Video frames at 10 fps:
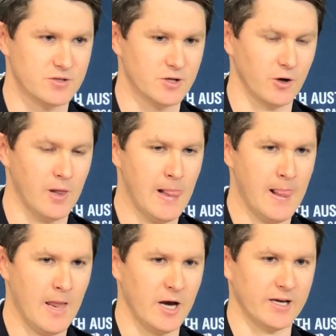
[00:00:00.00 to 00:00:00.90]
So
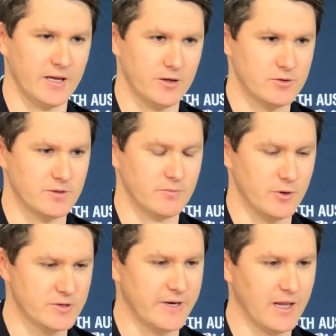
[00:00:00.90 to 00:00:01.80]
again, there
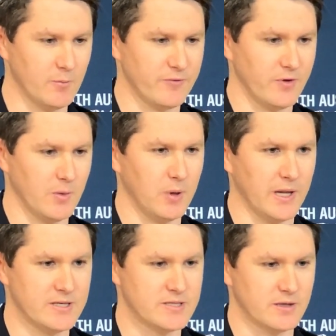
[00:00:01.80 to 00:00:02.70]
is an element from the
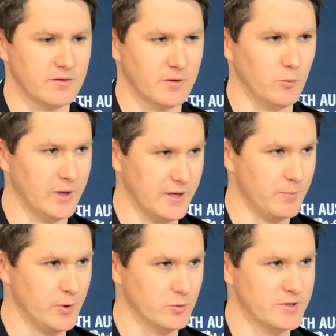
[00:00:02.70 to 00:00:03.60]
police that really
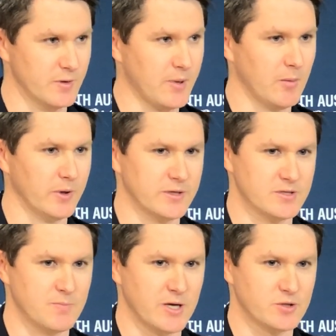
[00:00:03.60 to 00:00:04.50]
appeals to the public
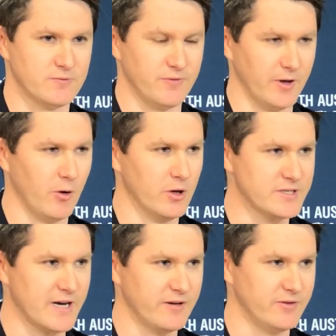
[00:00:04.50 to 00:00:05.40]
as much for their own
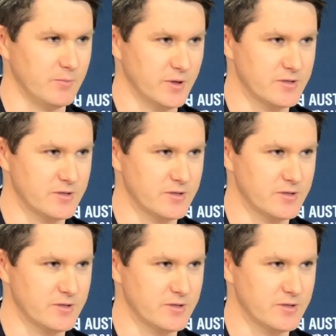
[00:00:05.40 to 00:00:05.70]
safety, but